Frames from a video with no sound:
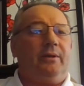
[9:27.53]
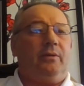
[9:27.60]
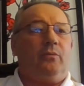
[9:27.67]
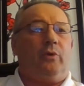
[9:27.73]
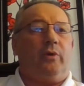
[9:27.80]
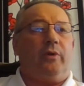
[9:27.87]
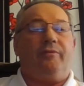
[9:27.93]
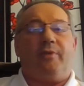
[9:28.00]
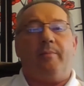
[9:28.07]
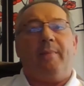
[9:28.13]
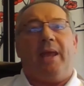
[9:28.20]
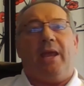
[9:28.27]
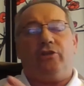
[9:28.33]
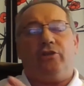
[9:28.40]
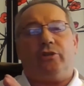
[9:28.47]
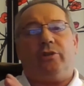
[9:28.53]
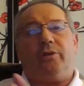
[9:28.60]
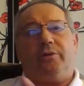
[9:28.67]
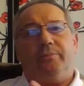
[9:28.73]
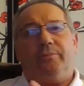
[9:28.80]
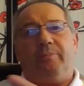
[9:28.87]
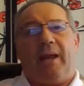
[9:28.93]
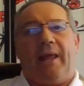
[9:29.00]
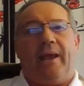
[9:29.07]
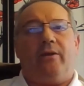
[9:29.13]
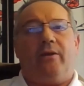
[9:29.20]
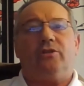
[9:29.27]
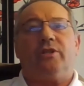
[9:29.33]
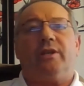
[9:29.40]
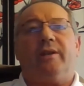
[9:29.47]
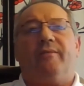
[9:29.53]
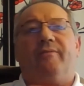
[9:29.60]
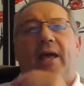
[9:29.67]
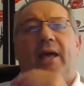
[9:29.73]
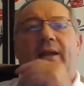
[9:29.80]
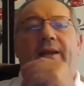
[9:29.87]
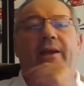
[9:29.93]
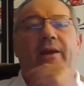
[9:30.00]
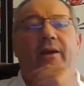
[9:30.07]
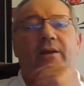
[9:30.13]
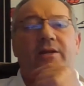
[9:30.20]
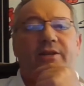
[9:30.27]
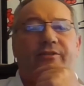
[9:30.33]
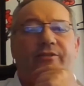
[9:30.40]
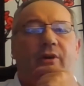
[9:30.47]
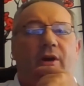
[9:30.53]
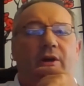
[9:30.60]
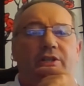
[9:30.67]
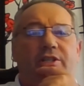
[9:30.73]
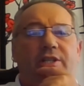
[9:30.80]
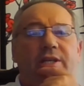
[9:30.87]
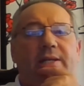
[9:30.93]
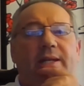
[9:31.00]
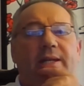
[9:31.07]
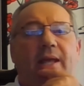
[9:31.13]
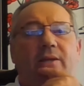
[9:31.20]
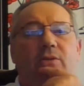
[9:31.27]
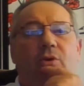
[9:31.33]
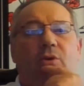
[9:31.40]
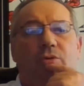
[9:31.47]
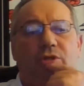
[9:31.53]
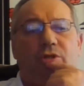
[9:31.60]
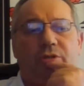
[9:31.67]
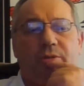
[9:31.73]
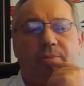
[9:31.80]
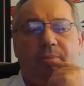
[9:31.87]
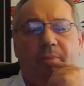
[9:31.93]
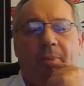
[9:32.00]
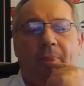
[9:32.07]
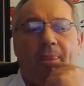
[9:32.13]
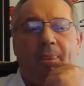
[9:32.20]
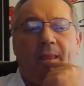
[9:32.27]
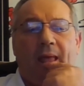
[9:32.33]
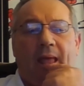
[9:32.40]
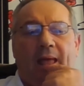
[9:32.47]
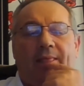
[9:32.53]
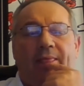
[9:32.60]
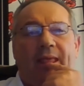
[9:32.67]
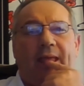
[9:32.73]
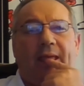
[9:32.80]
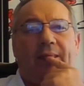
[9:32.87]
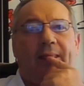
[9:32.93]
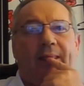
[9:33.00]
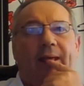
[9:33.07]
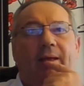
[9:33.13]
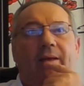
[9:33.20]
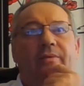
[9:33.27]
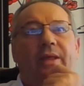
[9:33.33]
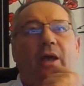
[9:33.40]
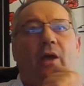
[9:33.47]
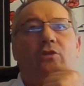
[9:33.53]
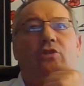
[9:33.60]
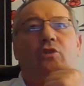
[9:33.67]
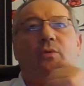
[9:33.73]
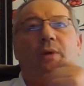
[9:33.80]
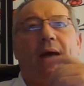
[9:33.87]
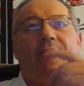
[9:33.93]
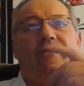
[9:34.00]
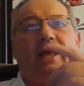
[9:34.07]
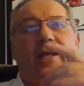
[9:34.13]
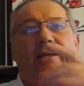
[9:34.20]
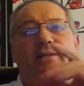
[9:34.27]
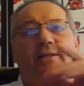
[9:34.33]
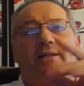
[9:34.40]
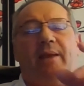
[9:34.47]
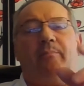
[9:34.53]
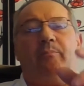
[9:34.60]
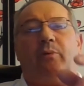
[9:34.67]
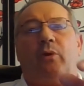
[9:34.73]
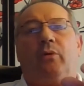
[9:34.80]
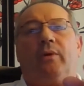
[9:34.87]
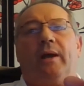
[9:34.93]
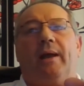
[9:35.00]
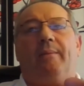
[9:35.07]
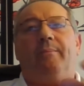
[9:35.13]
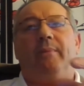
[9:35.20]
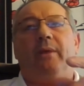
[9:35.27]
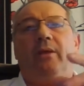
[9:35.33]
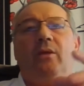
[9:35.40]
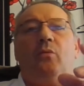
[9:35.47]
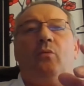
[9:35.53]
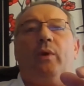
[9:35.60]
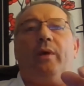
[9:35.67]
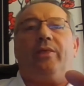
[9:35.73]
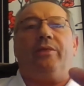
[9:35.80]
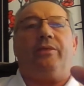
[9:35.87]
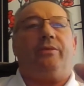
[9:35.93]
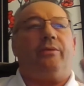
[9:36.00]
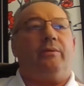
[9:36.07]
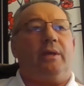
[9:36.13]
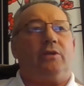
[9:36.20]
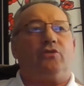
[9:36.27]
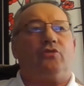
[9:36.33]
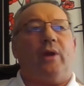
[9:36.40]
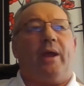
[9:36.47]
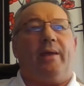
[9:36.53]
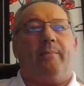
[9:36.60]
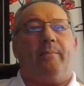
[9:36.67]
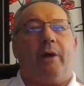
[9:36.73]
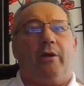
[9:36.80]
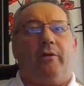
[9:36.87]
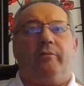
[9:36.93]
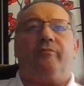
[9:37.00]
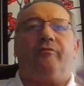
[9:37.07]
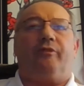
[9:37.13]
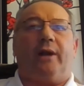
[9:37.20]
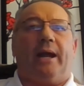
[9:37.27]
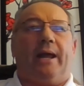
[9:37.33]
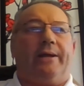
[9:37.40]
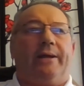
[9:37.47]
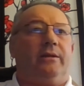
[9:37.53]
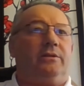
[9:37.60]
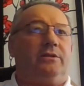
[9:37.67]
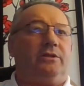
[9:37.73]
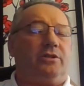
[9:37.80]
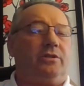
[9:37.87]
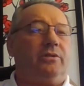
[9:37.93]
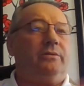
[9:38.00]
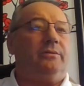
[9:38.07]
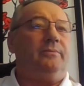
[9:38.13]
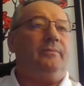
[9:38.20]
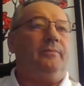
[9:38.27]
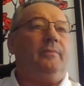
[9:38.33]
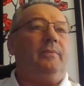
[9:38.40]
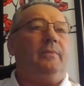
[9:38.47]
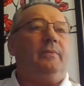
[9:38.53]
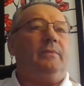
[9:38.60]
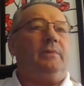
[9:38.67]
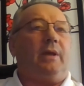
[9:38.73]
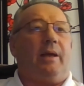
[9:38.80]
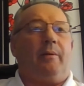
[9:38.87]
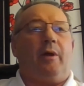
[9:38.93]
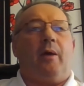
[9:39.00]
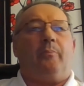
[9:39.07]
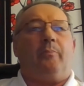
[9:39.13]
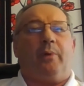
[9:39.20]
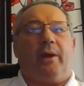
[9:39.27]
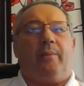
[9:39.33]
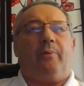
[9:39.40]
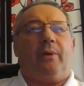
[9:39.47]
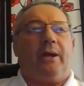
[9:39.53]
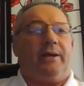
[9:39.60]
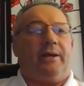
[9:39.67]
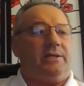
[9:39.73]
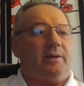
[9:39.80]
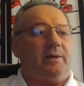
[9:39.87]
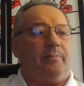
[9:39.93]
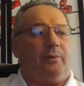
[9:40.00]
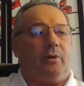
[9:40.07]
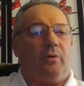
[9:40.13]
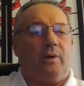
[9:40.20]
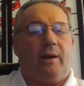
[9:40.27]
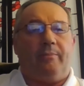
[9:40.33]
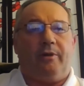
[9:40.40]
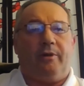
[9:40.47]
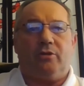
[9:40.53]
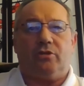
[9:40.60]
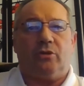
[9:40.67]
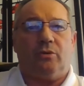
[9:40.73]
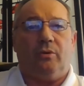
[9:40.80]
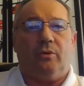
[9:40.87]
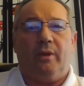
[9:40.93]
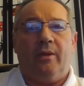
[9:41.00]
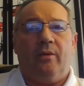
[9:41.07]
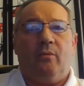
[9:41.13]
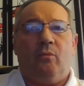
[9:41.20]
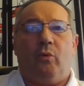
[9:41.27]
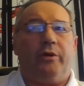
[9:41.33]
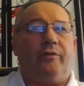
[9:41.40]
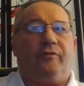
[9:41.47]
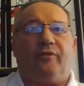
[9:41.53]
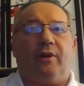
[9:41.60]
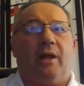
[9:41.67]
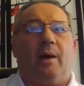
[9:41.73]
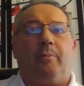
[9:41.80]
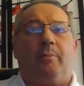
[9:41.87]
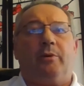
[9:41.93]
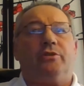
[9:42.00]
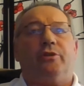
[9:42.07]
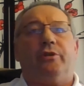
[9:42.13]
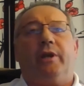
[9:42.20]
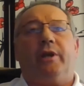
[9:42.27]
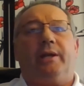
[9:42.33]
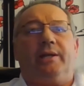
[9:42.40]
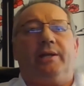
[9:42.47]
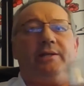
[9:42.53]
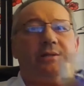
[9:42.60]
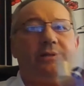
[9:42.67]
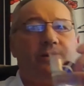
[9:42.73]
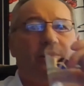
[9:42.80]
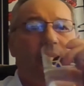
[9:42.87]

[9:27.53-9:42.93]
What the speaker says: one of the major players in the valley here as far as CTED goes. And then they also have that same program with Estrella Mountain for adults, a pre-apprenticeship program there. So wonderful opportunities.